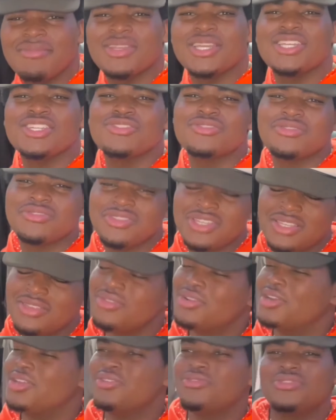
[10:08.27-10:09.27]
because you,
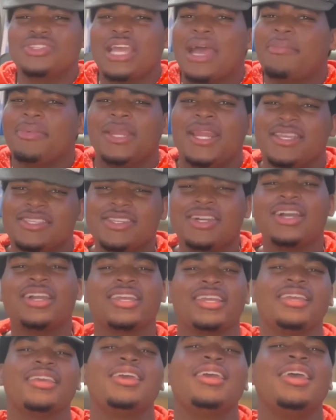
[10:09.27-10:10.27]
you know, you shopping at
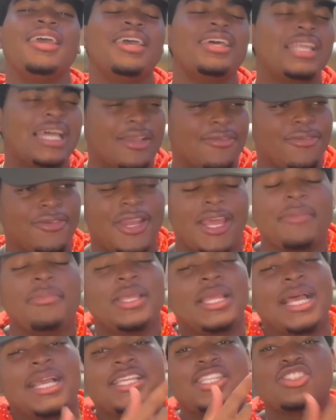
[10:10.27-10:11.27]
Target. Like for they
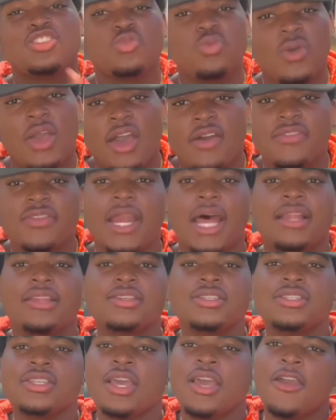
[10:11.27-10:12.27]
be like twelve
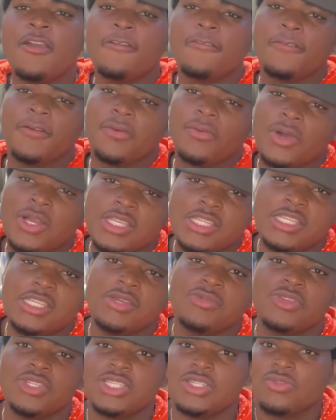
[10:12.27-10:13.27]
dollars for one
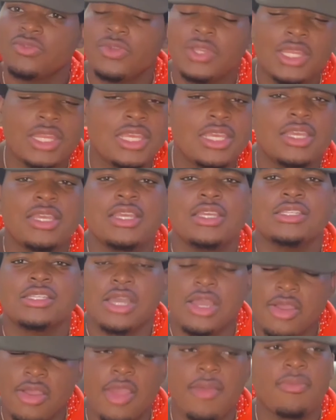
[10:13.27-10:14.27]
tee, which really is
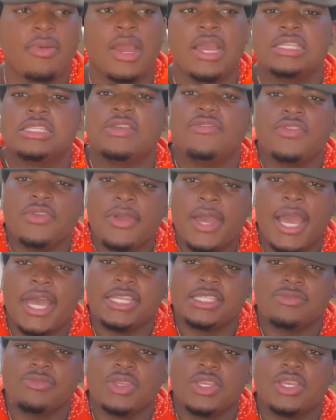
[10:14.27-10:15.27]
a great price if you
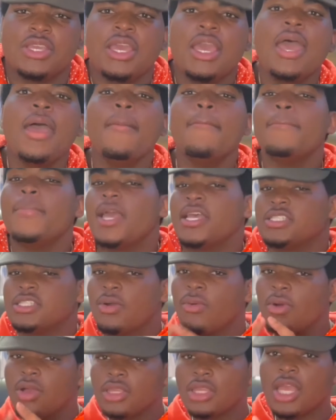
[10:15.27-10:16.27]
ask me. yes,
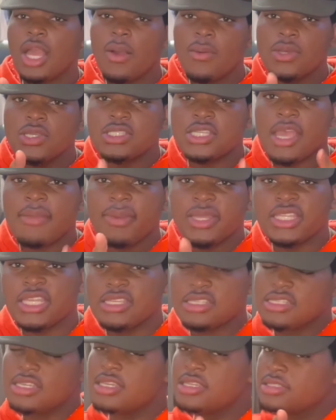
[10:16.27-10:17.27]
the one thing I will say about
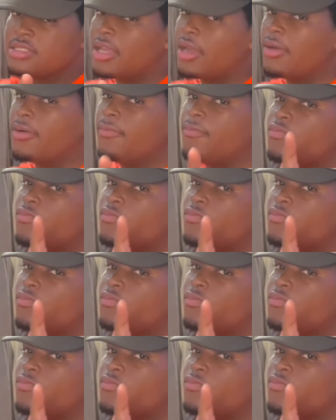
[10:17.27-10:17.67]
their tees though,